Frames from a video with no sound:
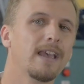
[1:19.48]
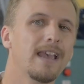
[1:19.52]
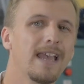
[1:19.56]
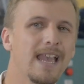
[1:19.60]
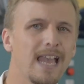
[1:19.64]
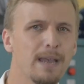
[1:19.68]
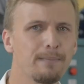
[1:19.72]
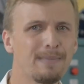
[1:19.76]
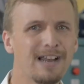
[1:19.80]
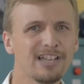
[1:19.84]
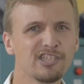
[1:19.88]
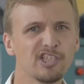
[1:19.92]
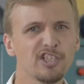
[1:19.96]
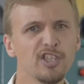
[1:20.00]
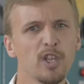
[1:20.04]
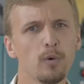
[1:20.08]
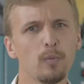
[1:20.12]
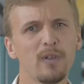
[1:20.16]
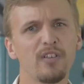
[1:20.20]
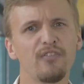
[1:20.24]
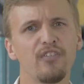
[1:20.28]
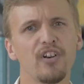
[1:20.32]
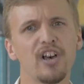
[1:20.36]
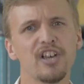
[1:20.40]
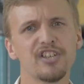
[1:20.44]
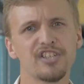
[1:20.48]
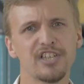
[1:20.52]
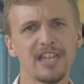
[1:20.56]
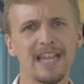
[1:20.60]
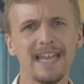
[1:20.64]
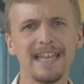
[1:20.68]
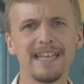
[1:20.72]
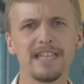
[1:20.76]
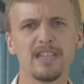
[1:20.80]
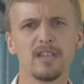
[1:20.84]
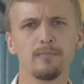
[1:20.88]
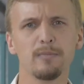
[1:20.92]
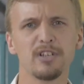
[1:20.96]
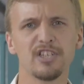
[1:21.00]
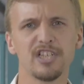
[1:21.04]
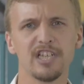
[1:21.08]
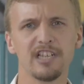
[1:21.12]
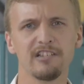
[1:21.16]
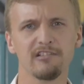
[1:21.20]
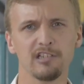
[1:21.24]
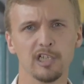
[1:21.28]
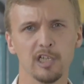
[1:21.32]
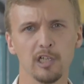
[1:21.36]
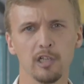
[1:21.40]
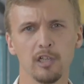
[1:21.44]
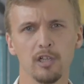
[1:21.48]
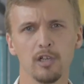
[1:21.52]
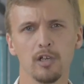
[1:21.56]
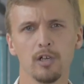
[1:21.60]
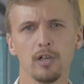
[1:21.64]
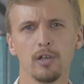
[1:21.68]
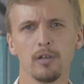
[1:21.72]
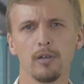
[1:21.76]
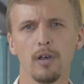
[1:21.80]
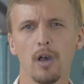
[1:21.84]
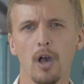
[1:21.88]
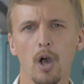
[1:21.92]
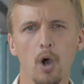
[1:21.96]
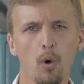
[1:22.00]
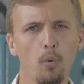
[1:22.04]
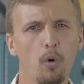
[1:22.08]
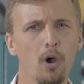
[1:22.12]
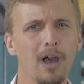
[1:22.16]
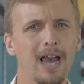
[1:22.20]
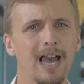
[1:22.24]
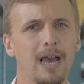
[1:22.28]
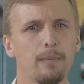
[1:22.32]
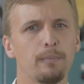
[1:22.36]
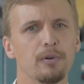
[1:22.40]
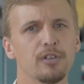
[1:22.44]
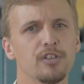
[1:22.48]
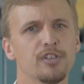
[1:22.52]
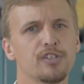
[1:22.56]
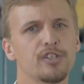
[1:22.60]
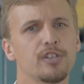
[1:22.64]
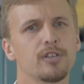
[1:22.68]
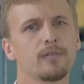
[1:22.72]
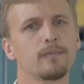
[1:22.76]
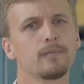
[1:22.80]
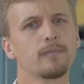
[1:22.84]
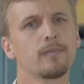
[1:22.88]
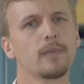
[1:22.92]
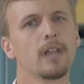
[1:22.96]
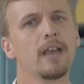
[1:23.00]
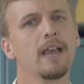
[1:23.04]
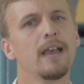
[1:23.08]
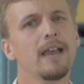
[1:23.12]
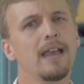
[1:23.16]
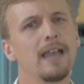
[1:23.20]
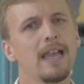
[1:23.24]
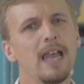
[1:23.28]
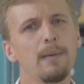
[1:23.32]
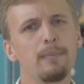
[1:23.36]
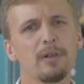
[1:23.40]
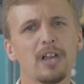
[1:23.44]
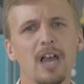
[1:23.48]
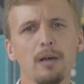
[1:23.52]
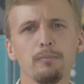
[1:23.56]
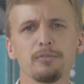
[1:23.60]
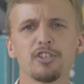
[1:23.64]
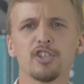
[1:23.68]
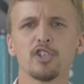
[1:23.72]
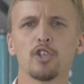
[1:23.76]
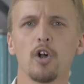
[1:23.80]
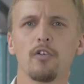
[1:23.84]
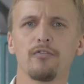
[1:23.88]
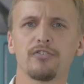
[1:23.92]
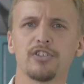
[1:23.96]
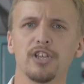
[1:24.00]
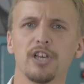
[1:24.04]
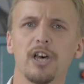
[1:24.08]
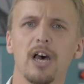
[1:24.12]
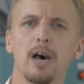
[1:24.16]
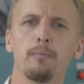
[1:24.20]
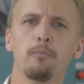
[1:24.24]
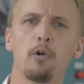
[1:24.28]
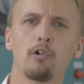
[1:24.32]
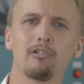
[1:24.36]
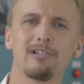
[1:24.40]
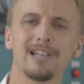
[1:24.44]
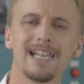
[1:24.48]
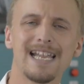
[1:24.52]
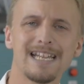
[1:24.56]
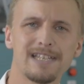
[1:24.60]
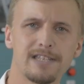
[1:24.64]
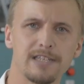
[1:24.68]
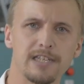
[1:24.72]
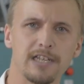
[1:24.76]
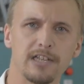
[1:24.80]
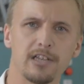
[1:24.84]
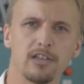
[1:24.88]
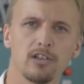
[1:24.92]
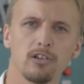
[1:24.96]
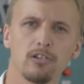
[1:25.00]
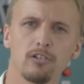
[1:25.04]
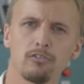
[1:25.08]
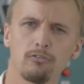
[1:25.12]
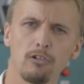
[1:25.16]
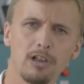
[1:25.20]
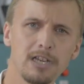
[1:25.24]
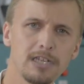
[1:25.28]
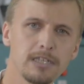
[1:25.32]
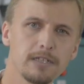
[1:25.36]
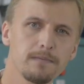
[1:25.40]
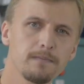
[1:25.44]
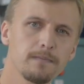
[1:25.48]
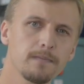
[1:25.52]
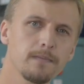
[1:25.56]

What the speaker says: Imagine that we first heat the material. What happens? It becomes softer and more elastic, right?